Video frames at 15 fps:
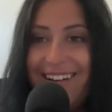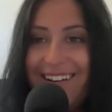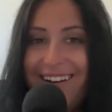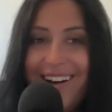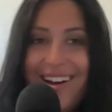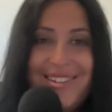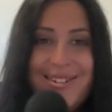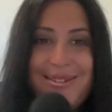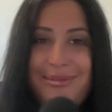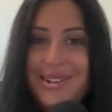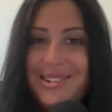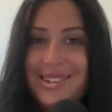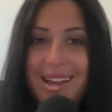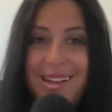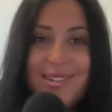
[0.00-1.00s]
I don't want
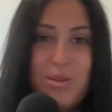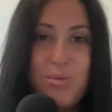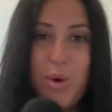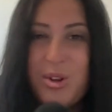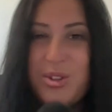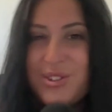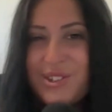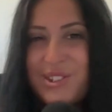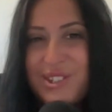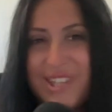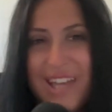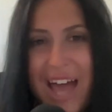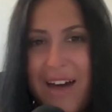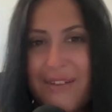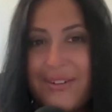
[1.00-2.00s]
to say it's the word
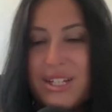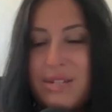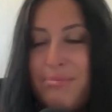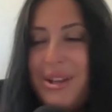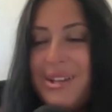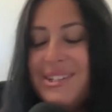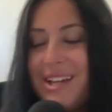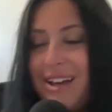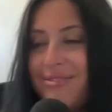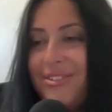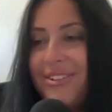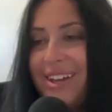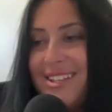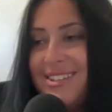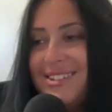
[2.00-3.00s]
savage, but it
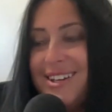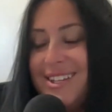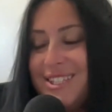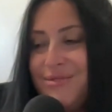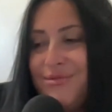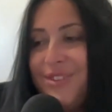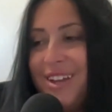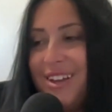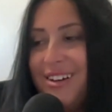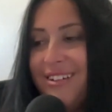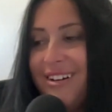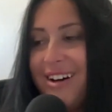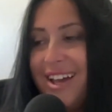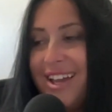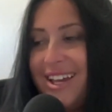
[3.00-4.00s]
definitely does feel
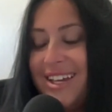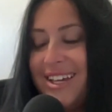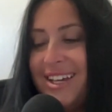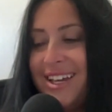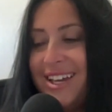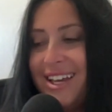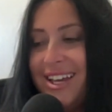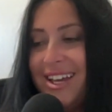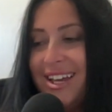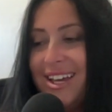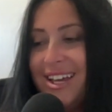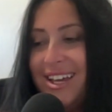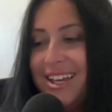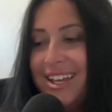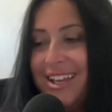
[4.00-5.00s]
like
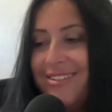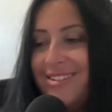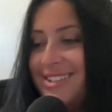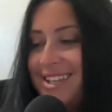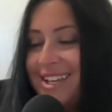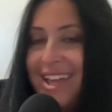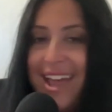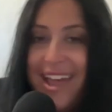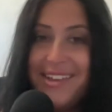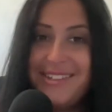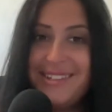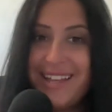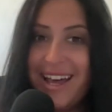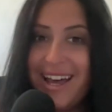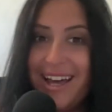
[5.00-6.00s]
He was like, "Hey,
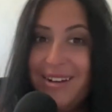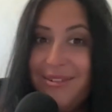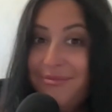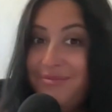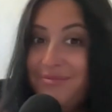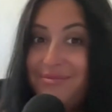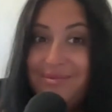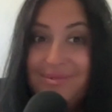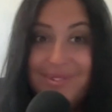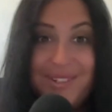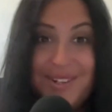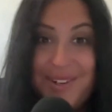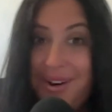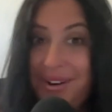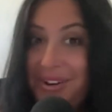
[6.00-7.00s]
Stan,
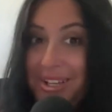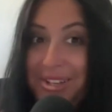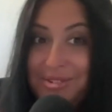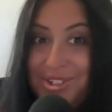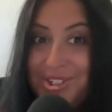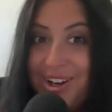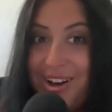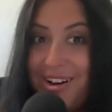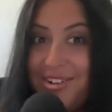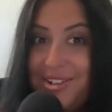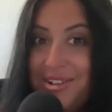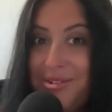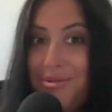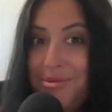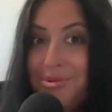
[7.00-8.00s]
did not like you in Chicago.